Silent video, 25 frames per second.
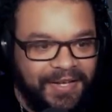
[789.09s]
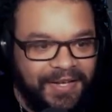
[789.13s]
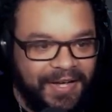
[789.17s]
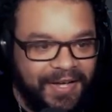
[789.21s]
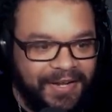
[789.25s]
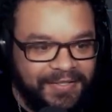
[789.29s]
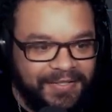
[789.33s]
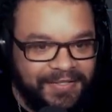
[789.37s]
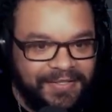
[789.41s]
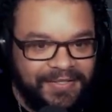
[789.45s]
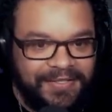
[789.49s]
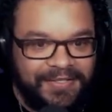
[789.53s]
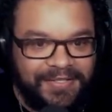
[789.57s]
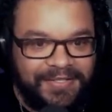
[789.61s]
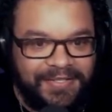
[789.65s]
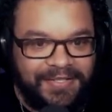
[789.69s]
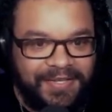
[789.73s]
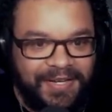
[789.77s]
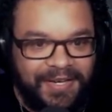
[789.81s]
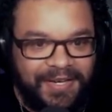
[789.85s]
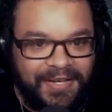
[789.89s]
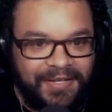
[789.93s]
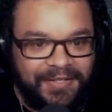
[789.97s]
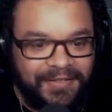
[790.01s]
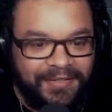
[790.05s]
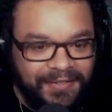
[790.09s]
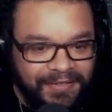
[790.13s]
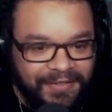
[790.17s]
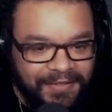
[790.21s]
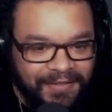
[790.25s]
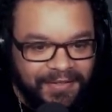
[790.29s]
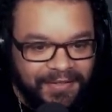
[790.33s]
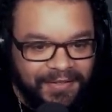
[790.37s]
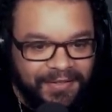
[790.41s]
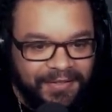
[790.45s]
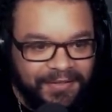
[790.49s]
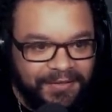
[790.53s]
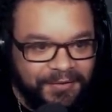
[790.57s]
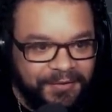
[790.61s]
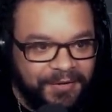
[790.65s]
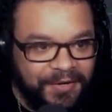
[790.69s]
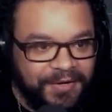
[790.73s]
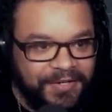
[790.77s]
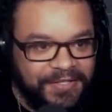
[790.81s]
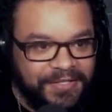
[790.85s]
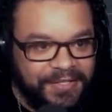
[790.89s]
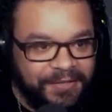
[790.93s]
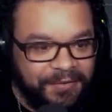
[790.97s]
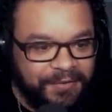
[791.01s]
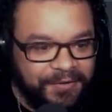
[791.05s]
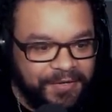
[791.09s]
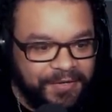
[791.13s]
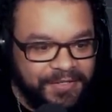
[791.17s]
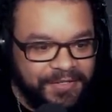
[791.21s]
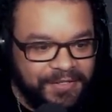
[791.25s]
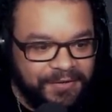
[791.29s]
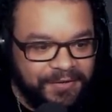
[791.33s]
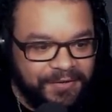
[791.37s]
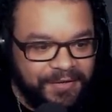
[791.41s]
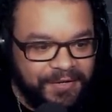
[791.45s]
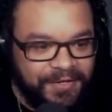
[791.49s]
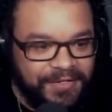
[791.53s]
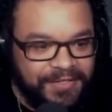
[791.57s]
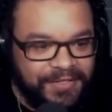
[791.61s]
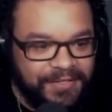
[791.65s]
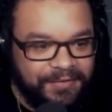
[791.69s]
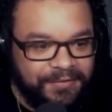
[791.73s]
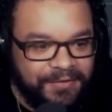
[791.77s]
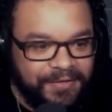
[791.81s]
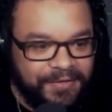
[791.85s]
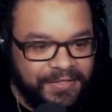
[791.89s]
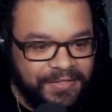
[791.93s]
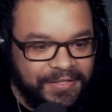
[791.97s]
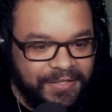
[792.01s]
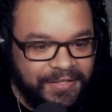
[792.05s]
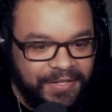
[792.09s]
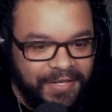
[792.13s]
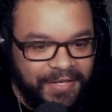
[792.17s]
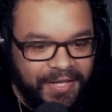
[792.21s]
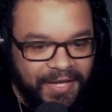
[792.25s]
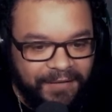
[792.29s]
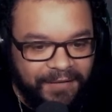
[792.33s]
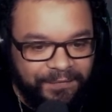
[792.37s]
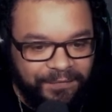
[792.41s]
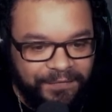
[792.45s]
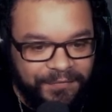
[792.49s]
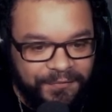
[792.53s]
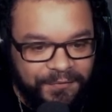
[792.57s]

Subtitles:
That is insane. Where is he? Where is he? Where is he? Where is he? Look at that.